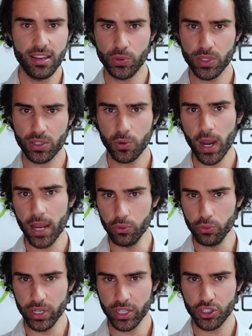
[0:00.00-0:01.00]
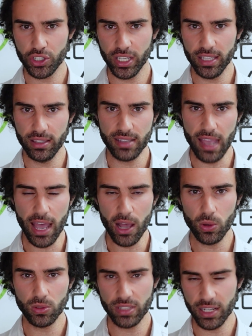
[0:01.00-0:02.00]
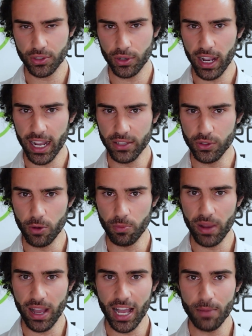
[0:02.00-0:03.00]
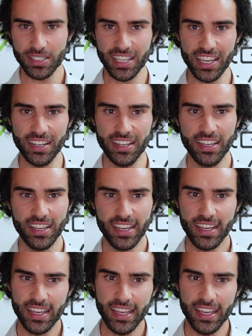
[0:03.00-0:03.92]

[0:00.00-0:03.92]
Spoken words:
which was quite rich in this L-tetrahydropalmitine.